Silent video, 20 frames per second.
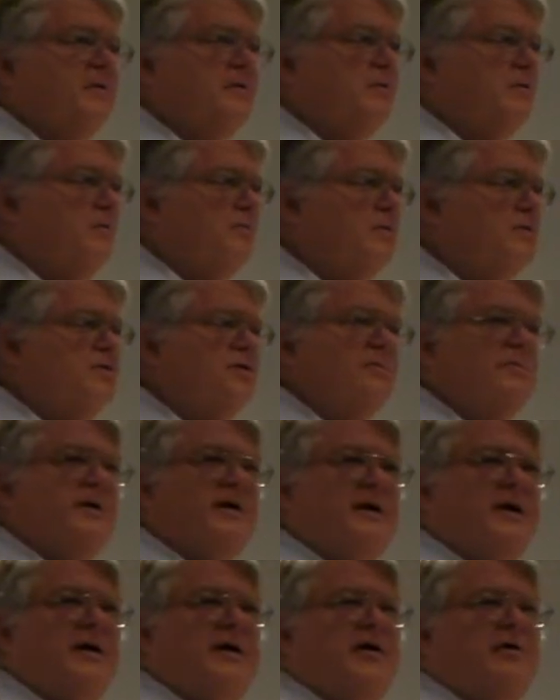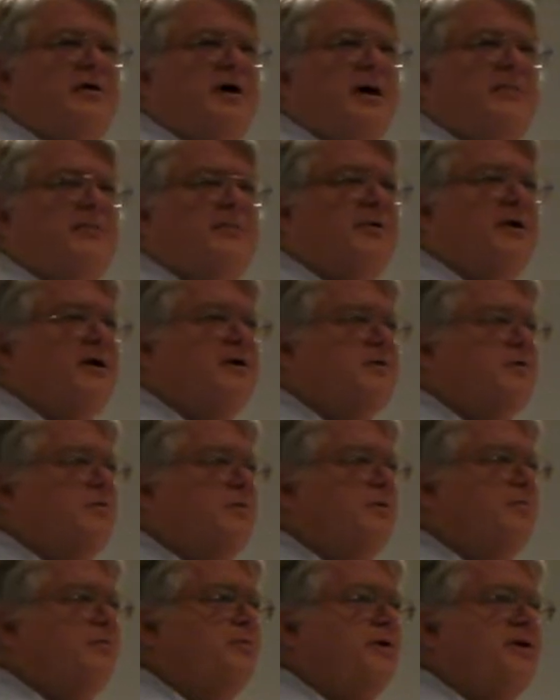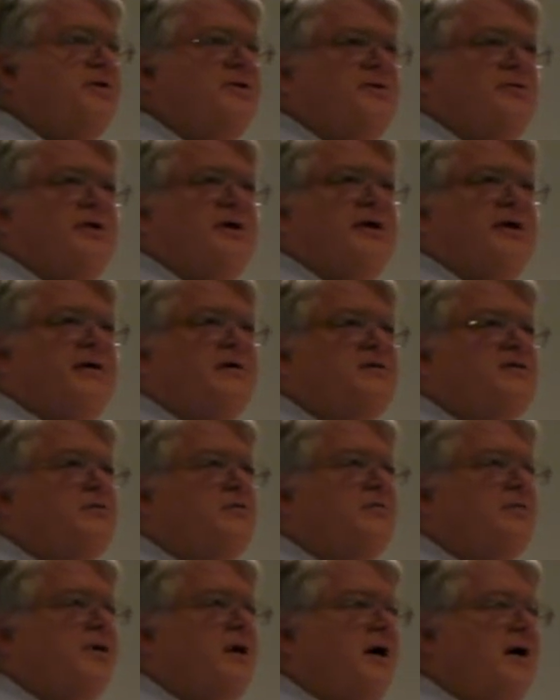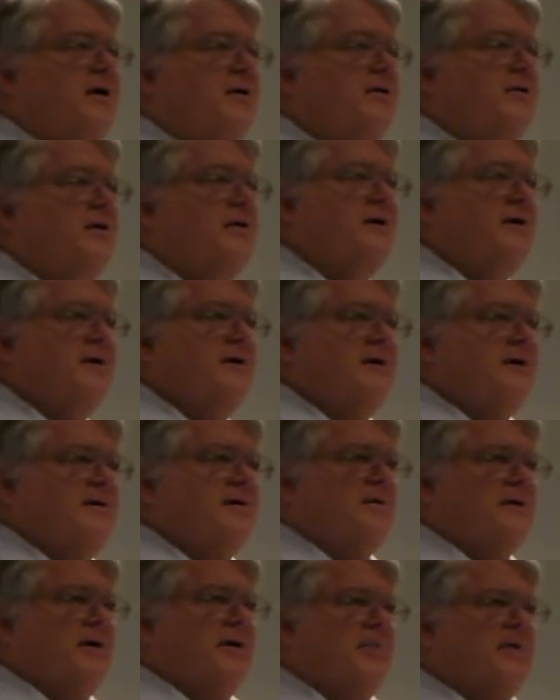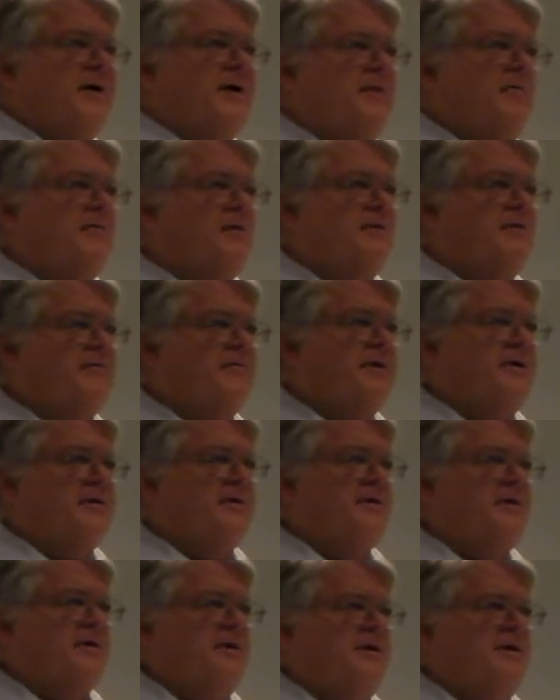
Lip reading: almost nobody in here operates 1.2 gigs or higher. Okay, we got one over here.